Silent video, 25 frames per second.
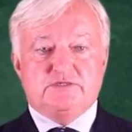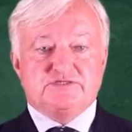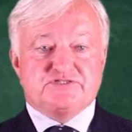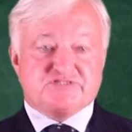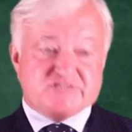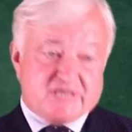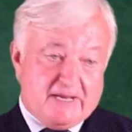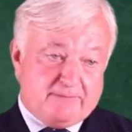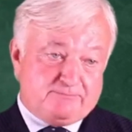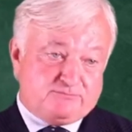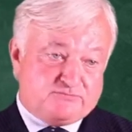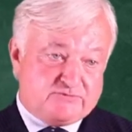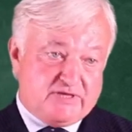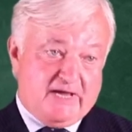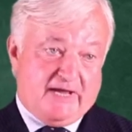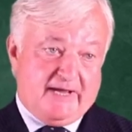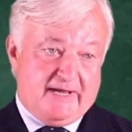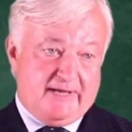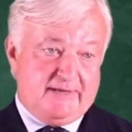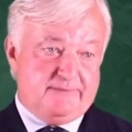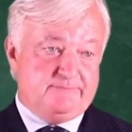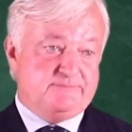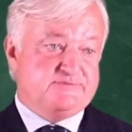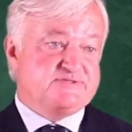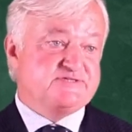
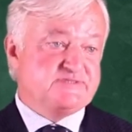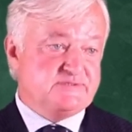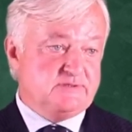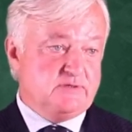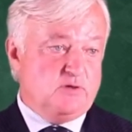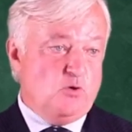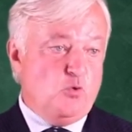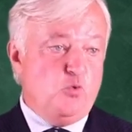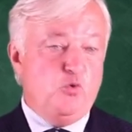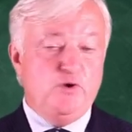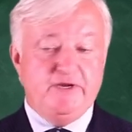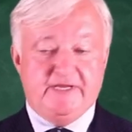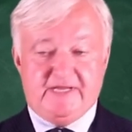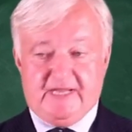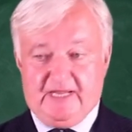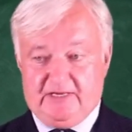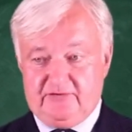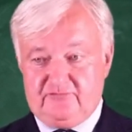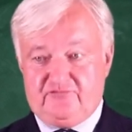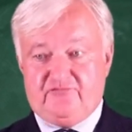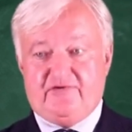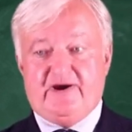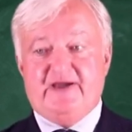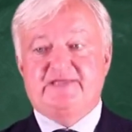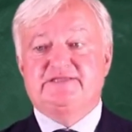sometimes we
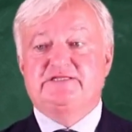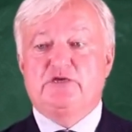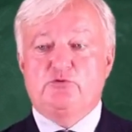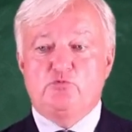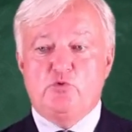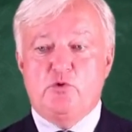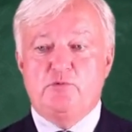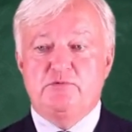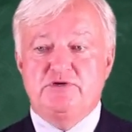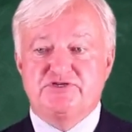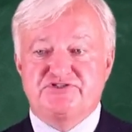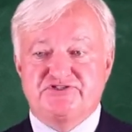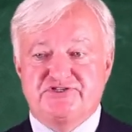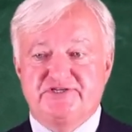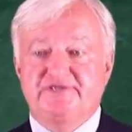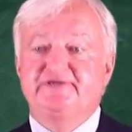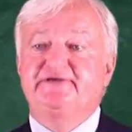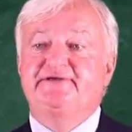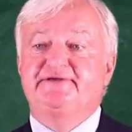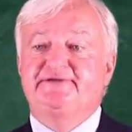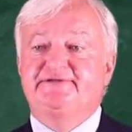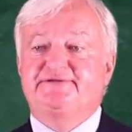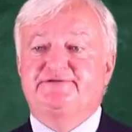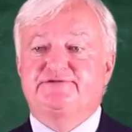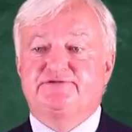can find, and we will
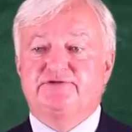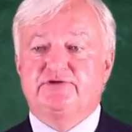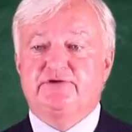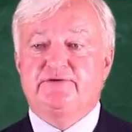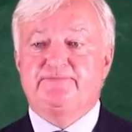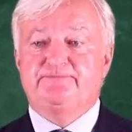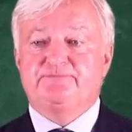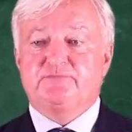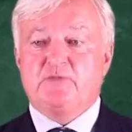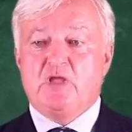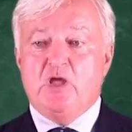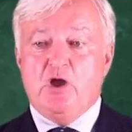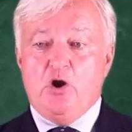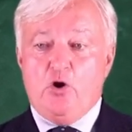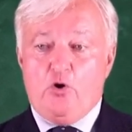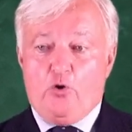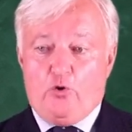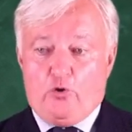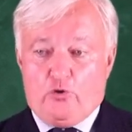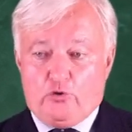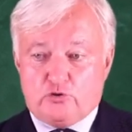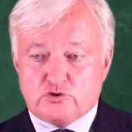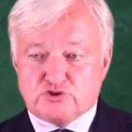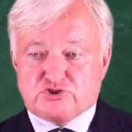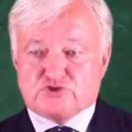see it,
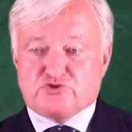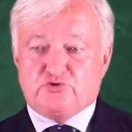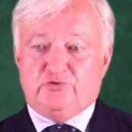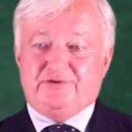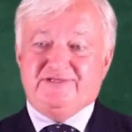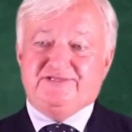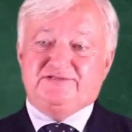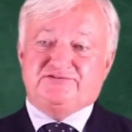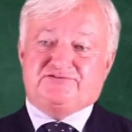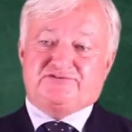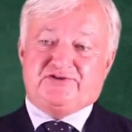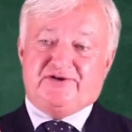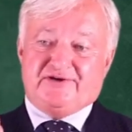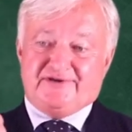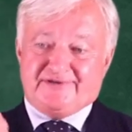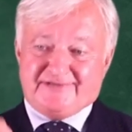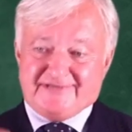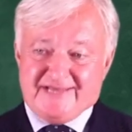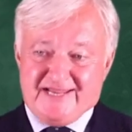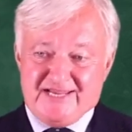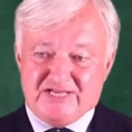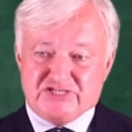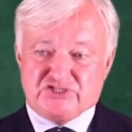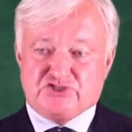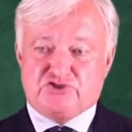also
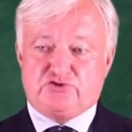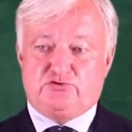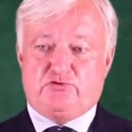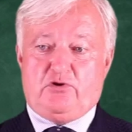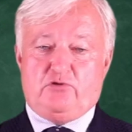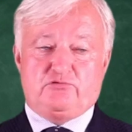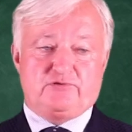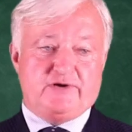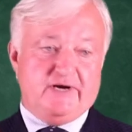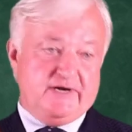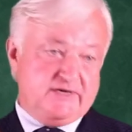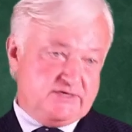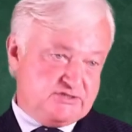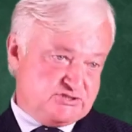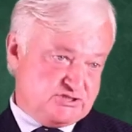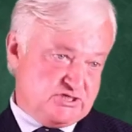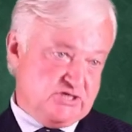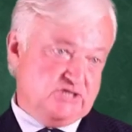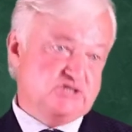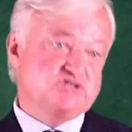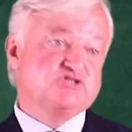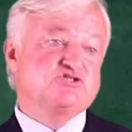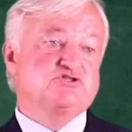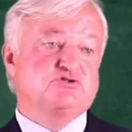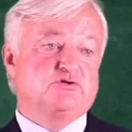international
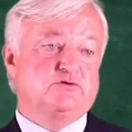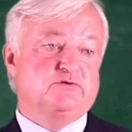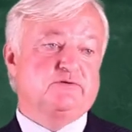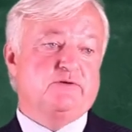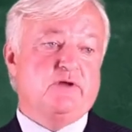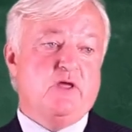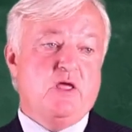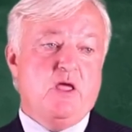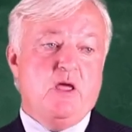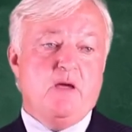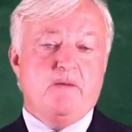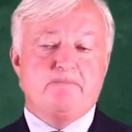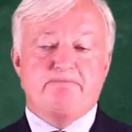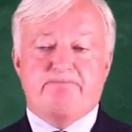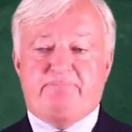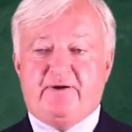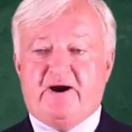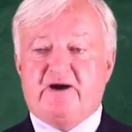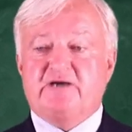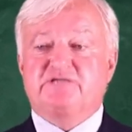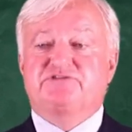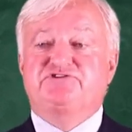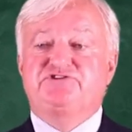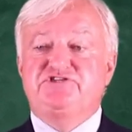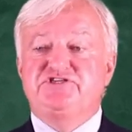organization
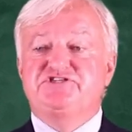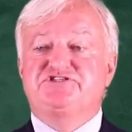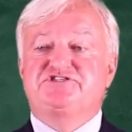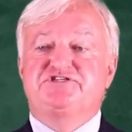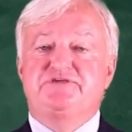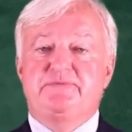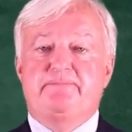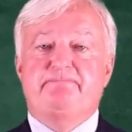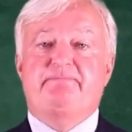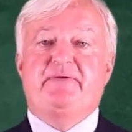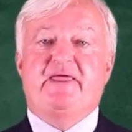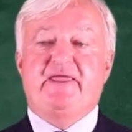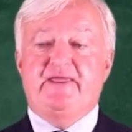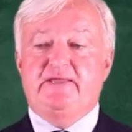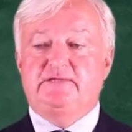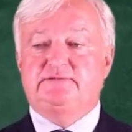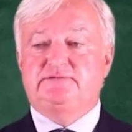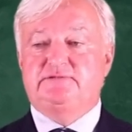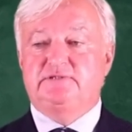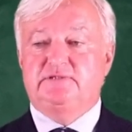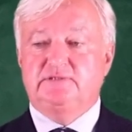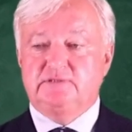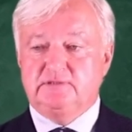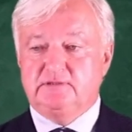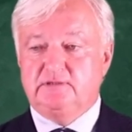
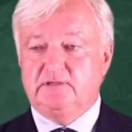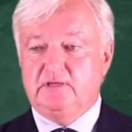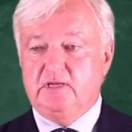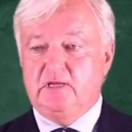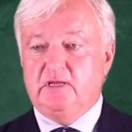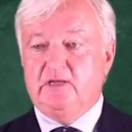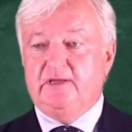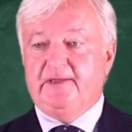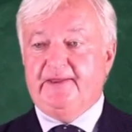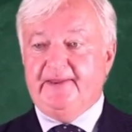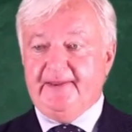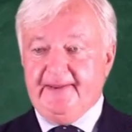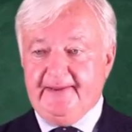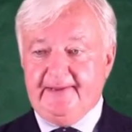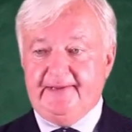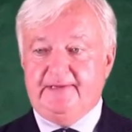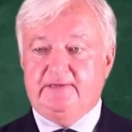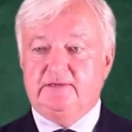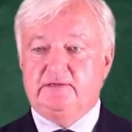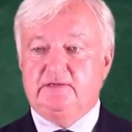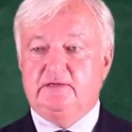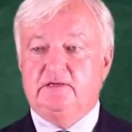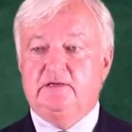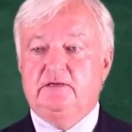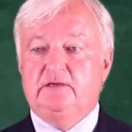participating
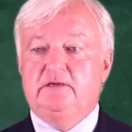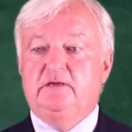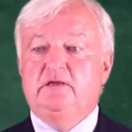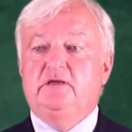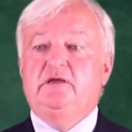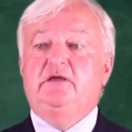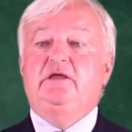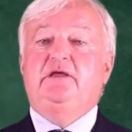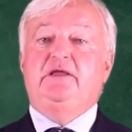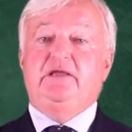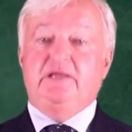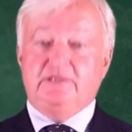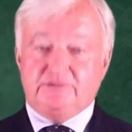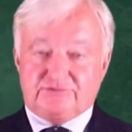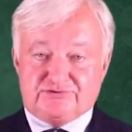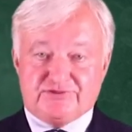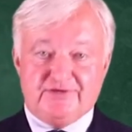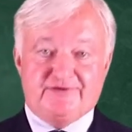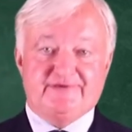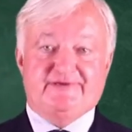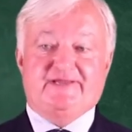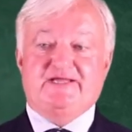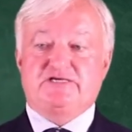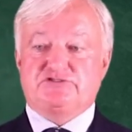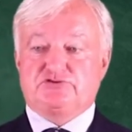in
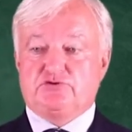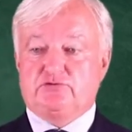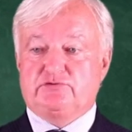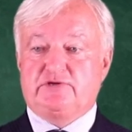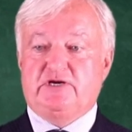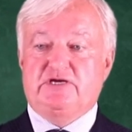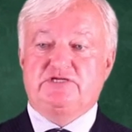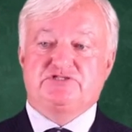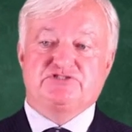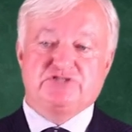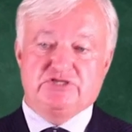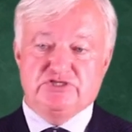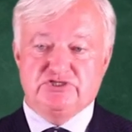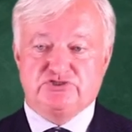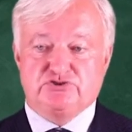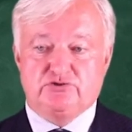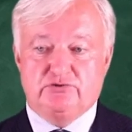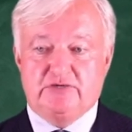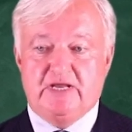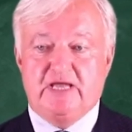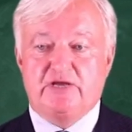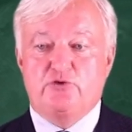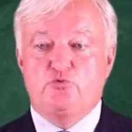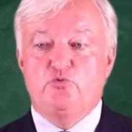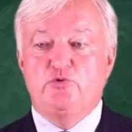international
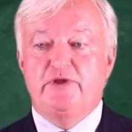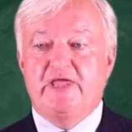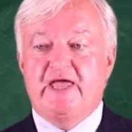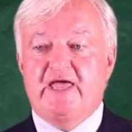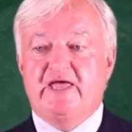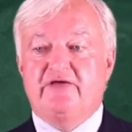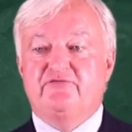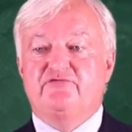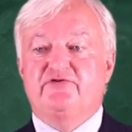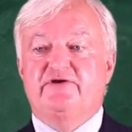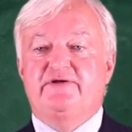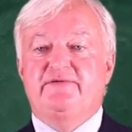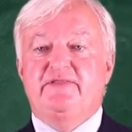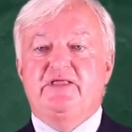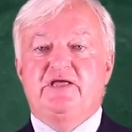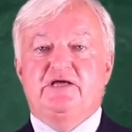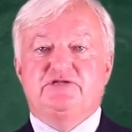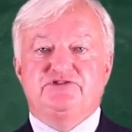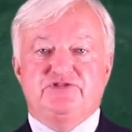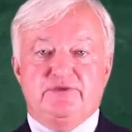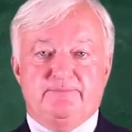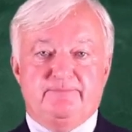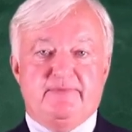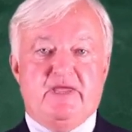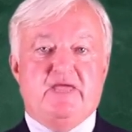organization, like we have
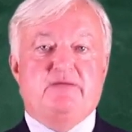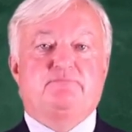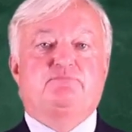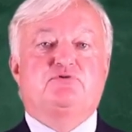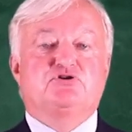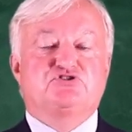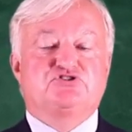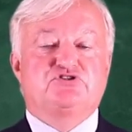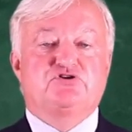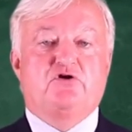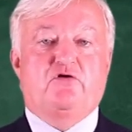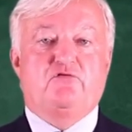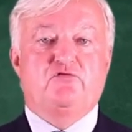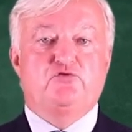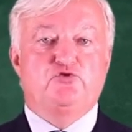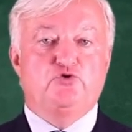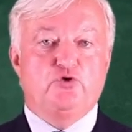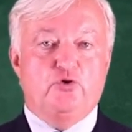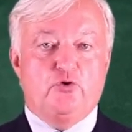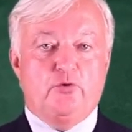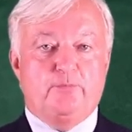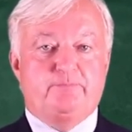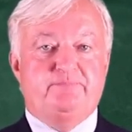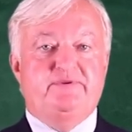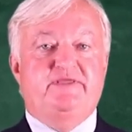the membership of
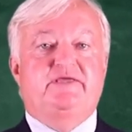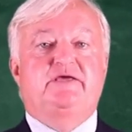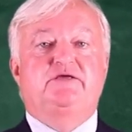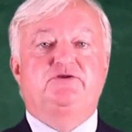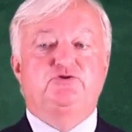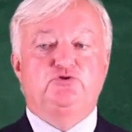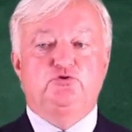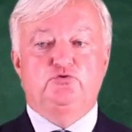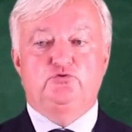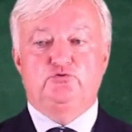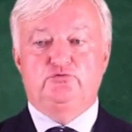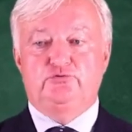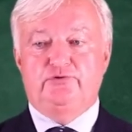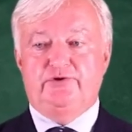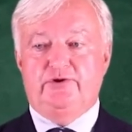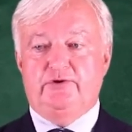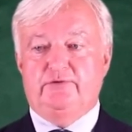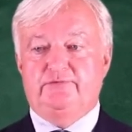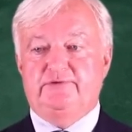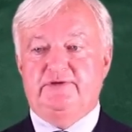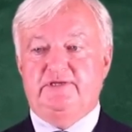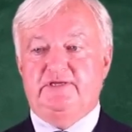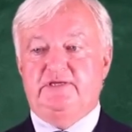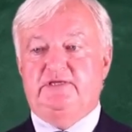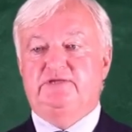European
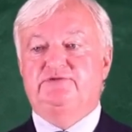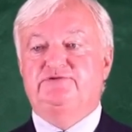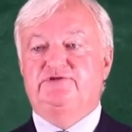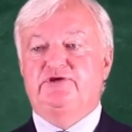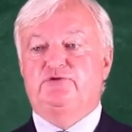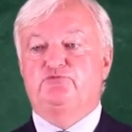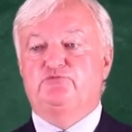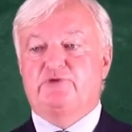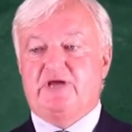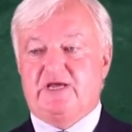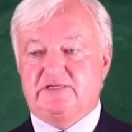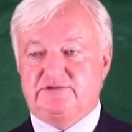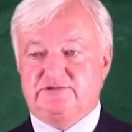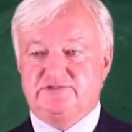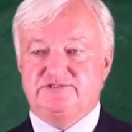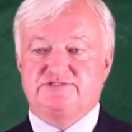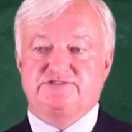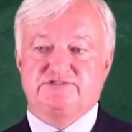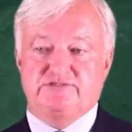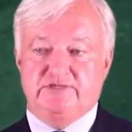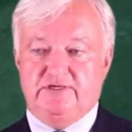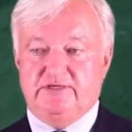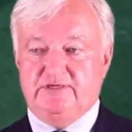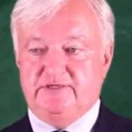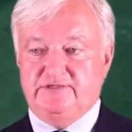Union in the United
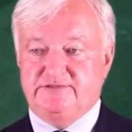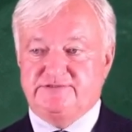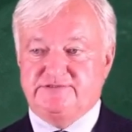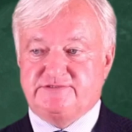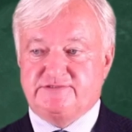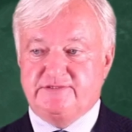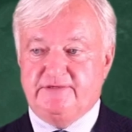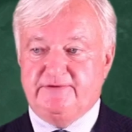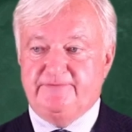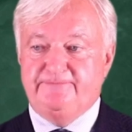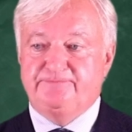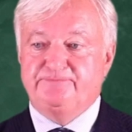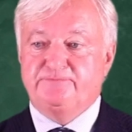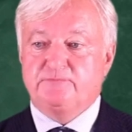States,